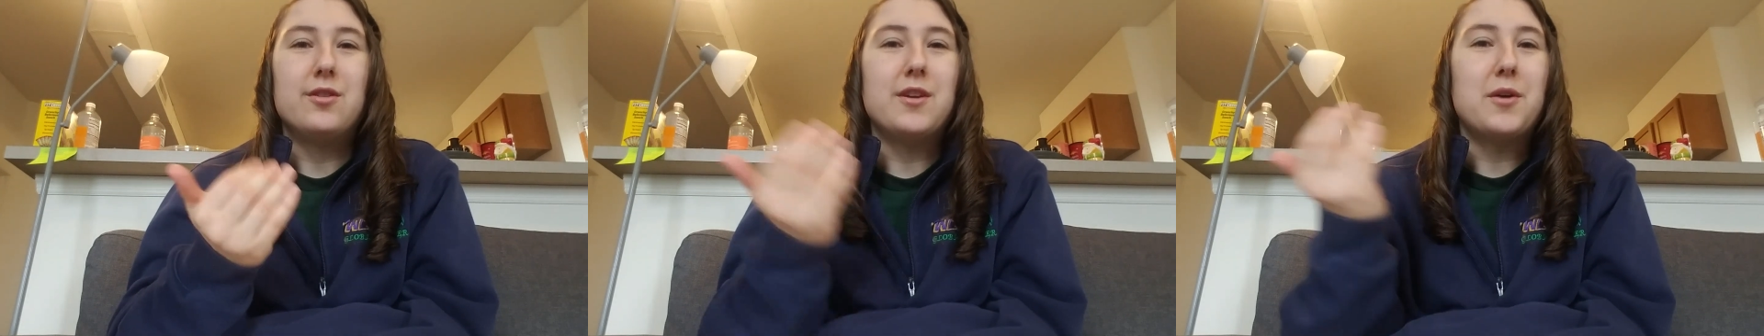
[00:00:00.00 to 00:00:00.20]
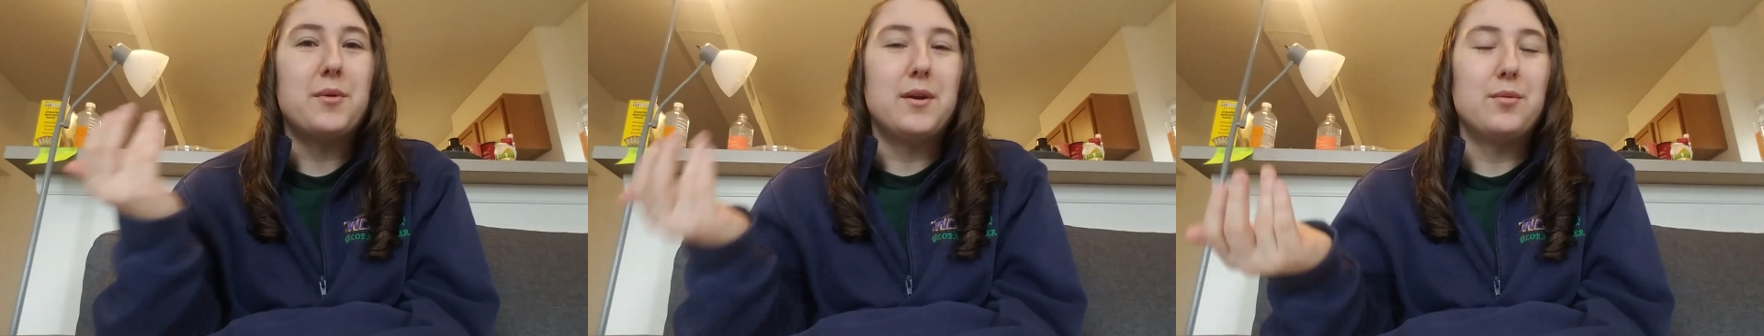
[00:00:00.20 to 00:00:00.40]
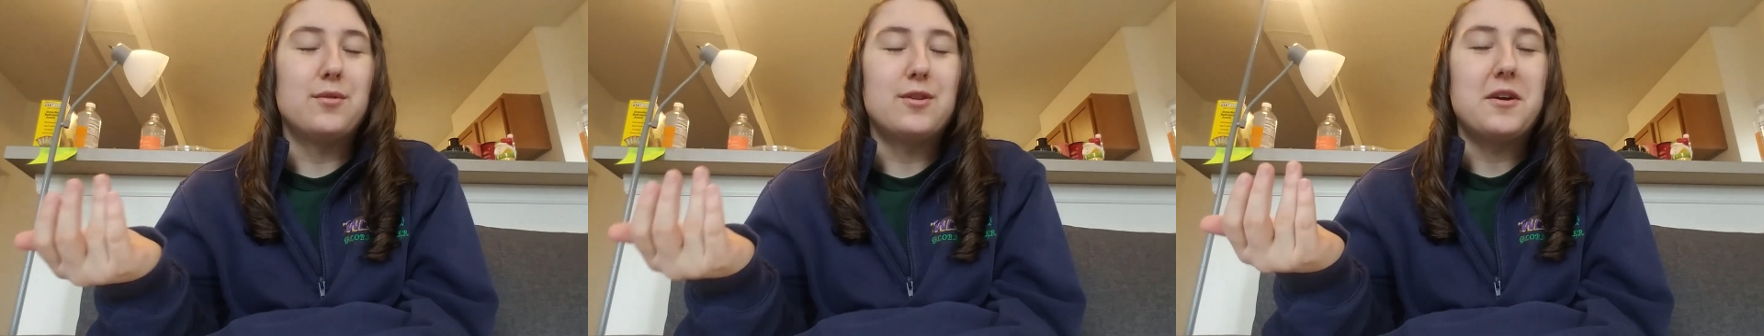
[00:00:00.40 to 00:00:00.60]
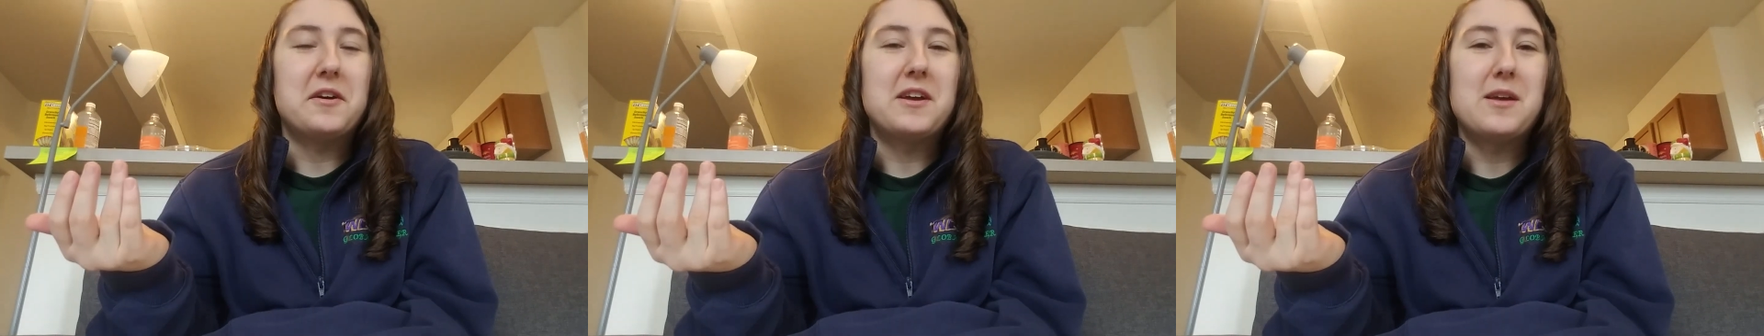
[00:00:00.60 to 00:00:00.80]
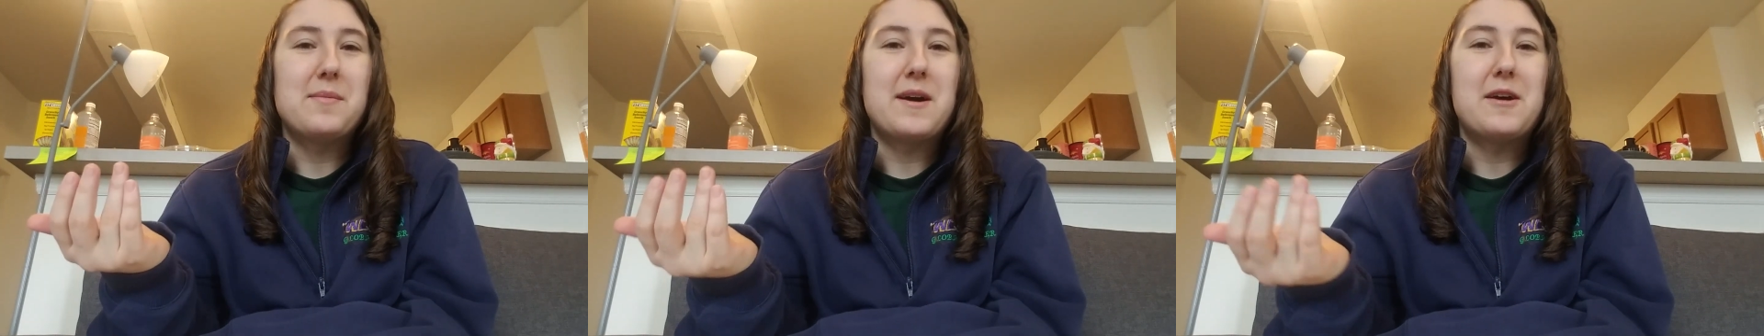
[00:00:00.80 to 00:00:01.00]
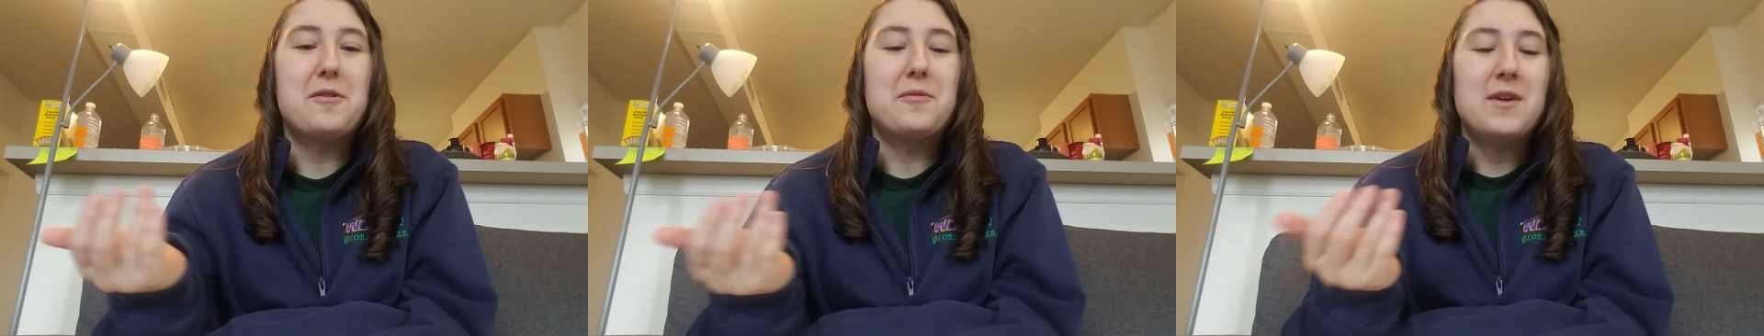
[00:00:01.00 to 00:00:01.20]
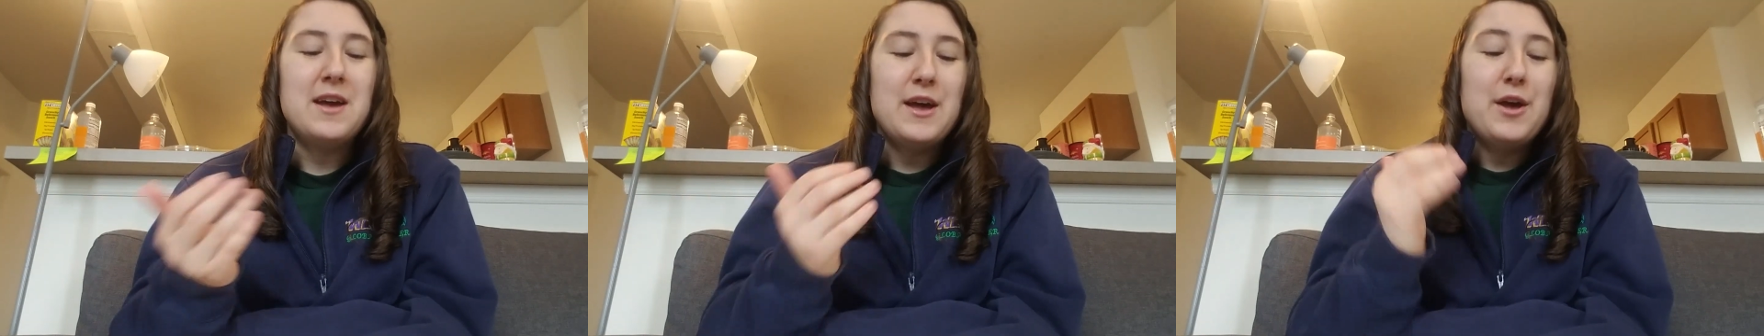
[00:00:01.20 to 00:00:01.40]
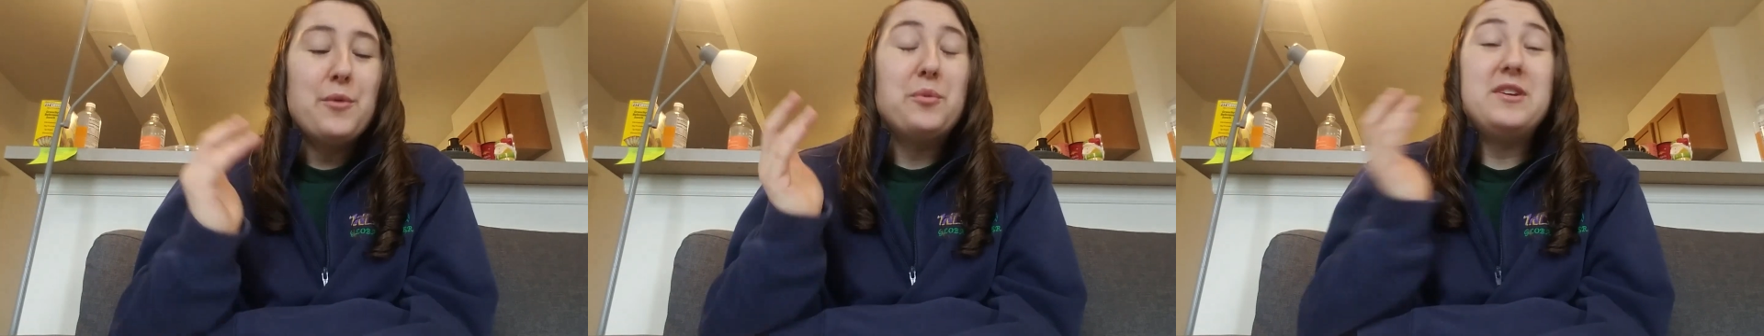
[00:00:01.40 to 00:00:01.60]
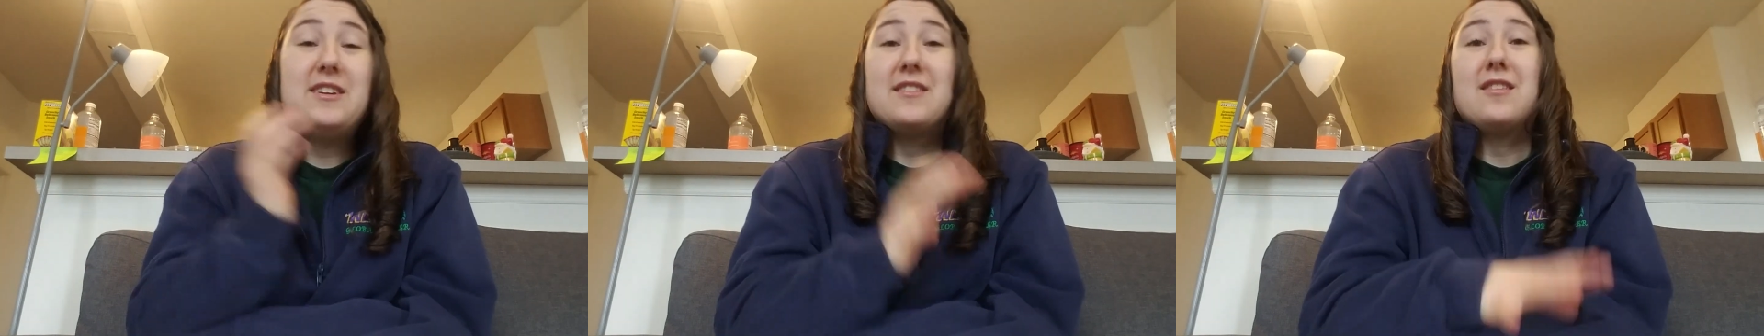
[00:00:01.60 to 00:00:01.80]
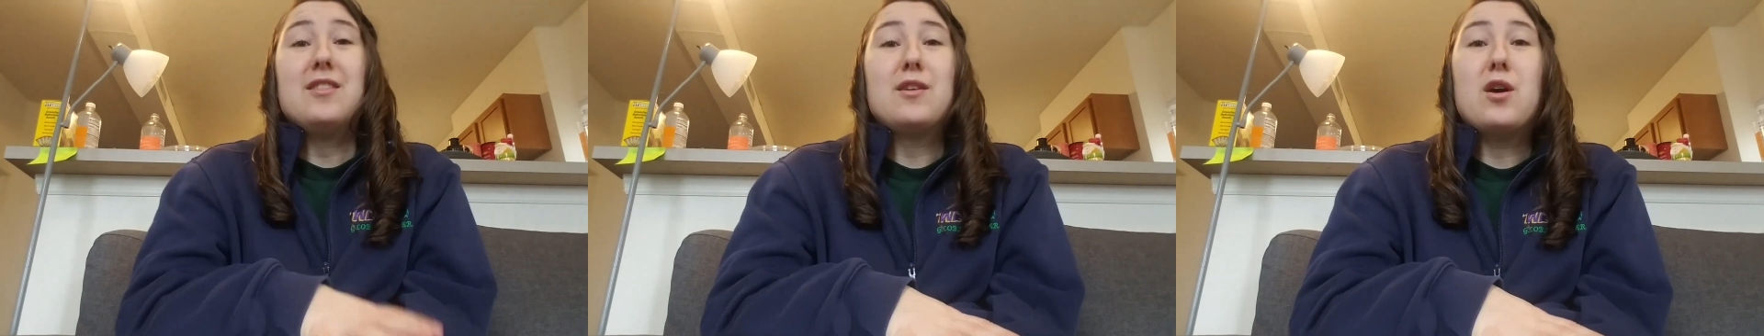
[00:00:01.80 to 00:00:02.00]
to know what it was talking about, which
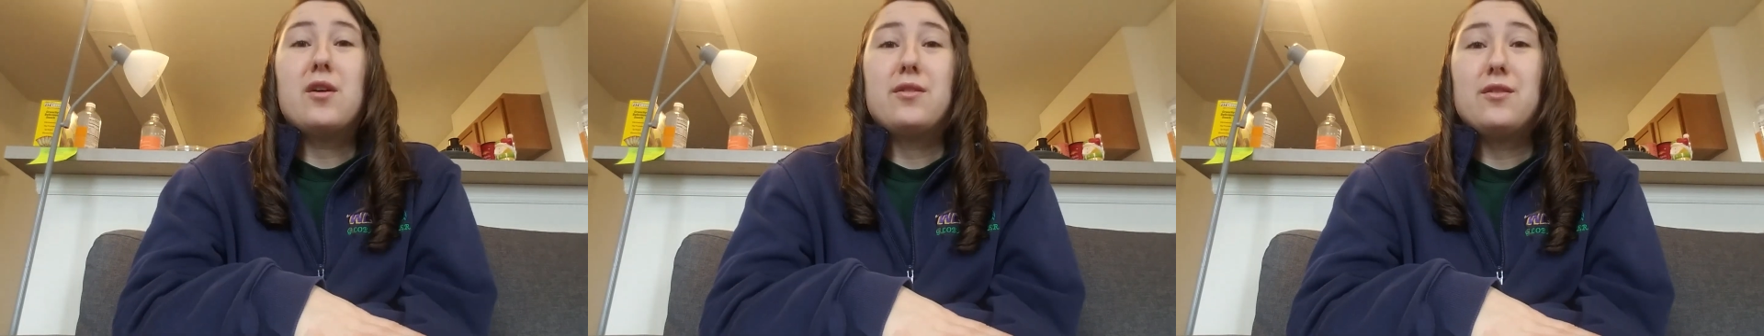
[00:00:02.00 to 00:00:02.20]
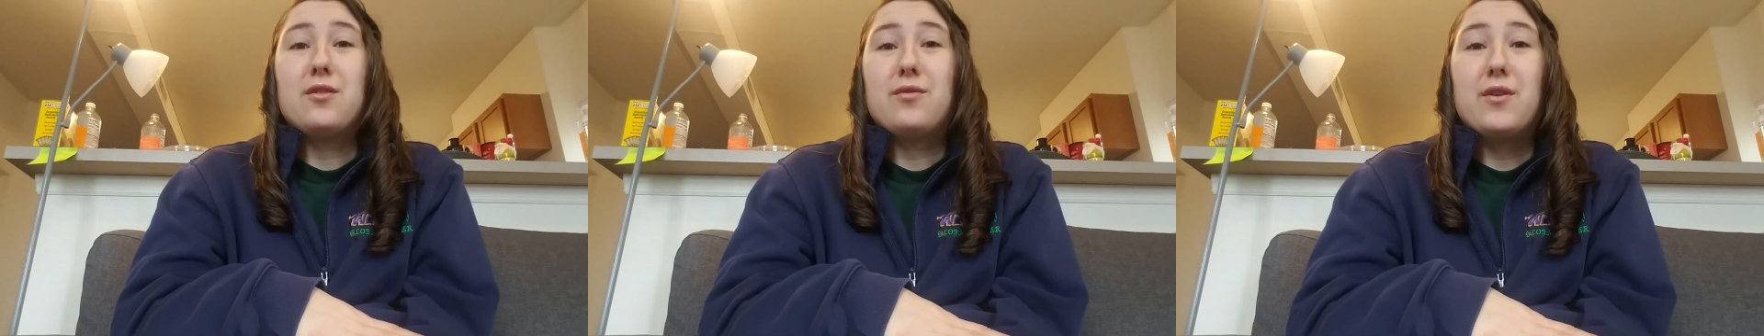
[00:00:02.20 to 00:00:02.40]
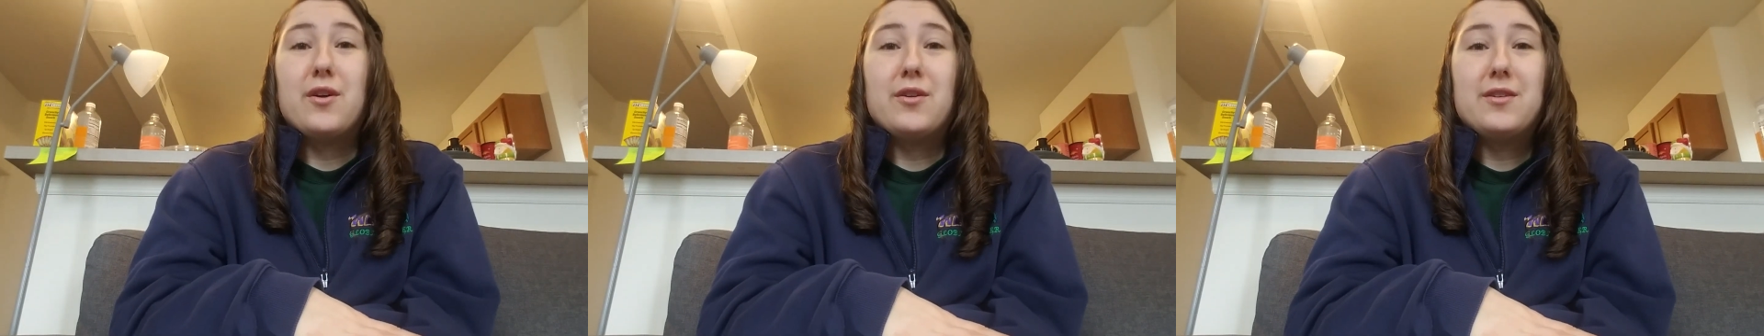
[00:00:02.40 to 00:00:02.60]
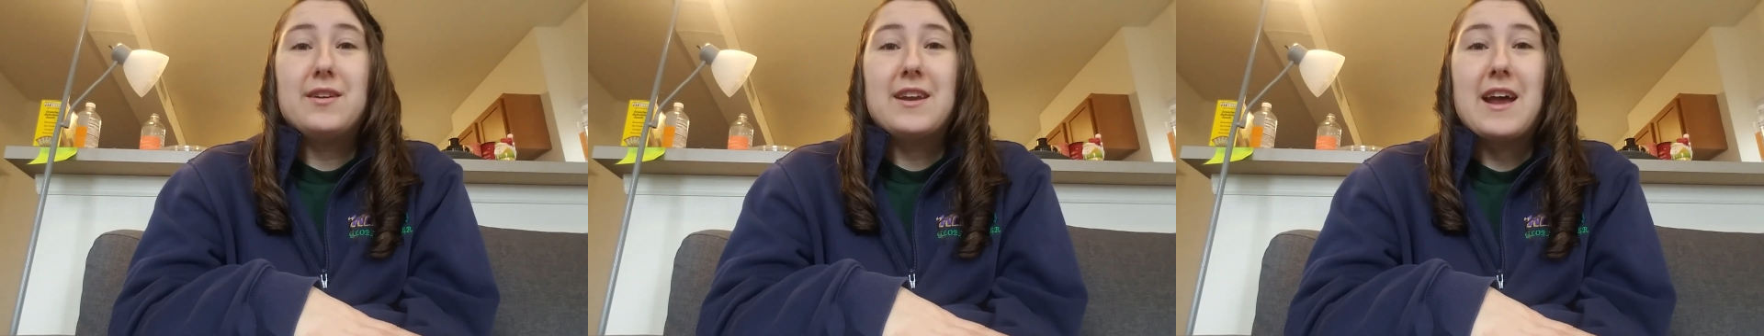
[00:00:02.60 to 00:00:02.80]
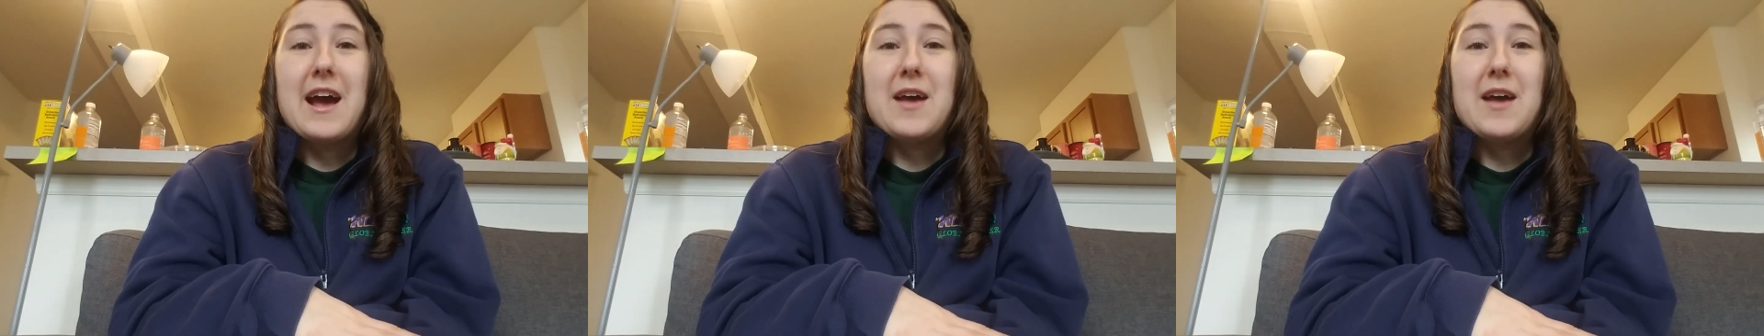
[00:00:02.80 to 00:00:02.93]
isn't the author's fault.